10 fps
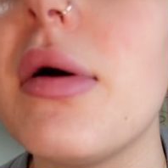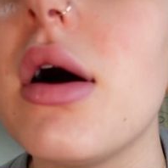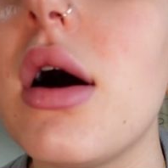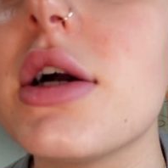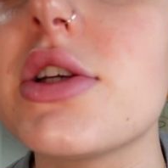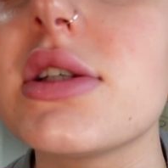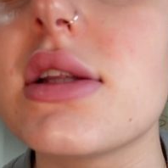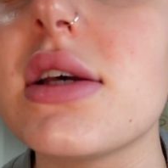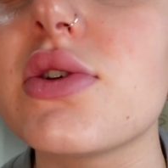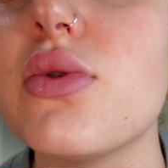but I just
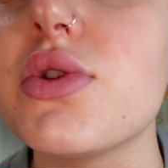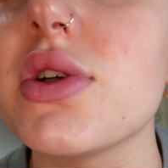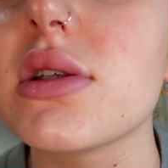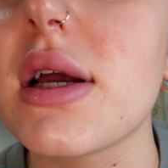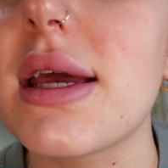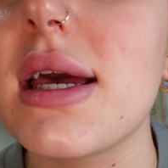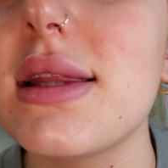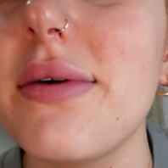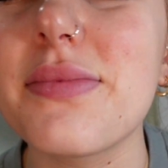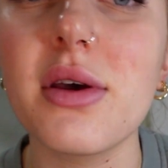think that's gorgeous. Like getting
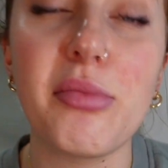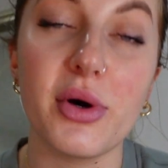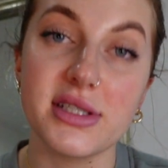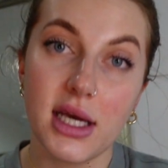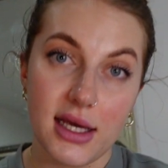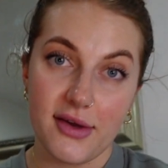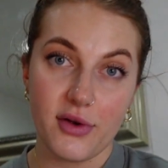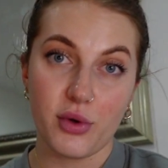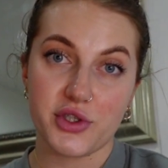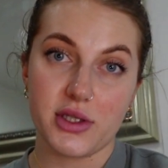that, boys, if
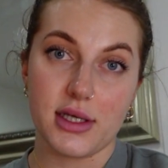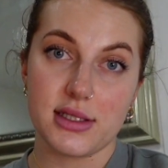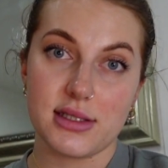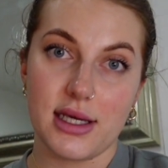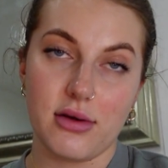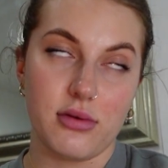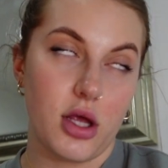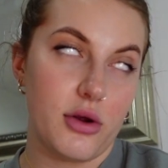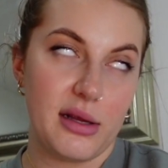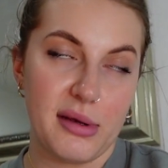you're watching this, it will
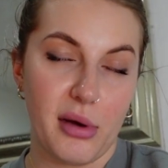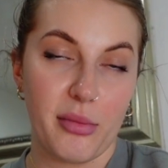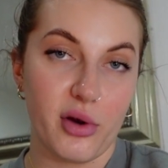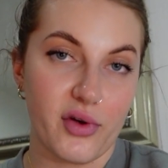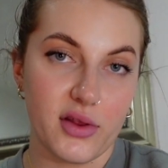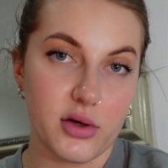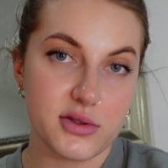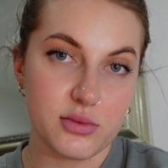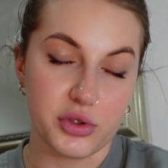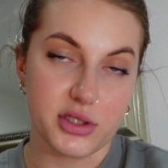only be my boyfriend
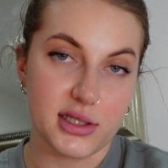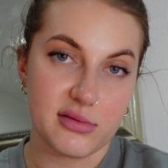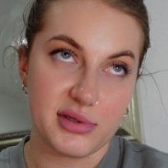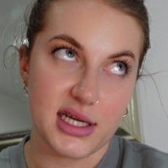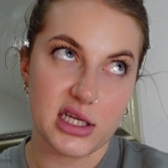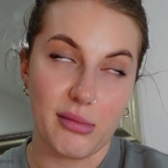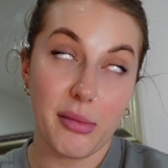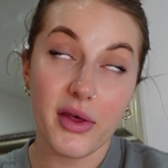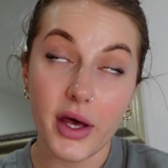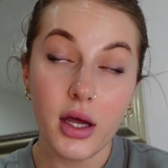that's watching this and potentially my
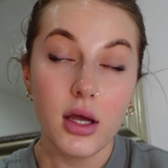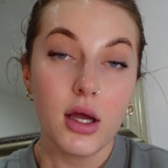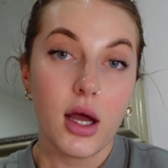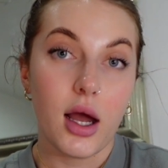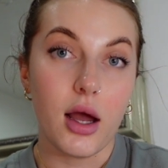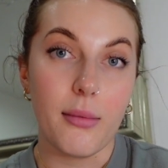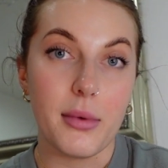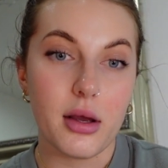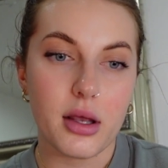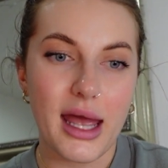brother.
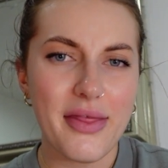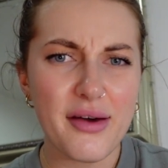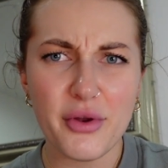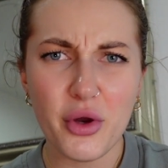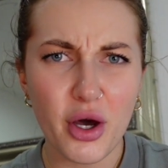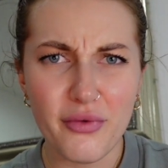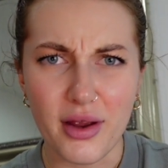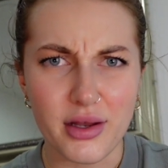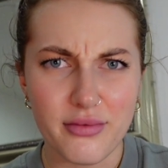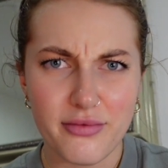Um, get that for your
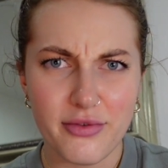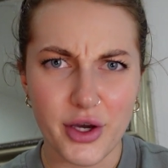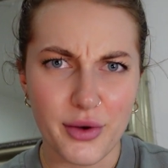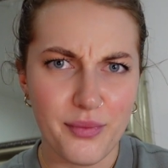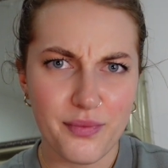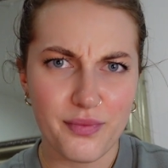girlfriend for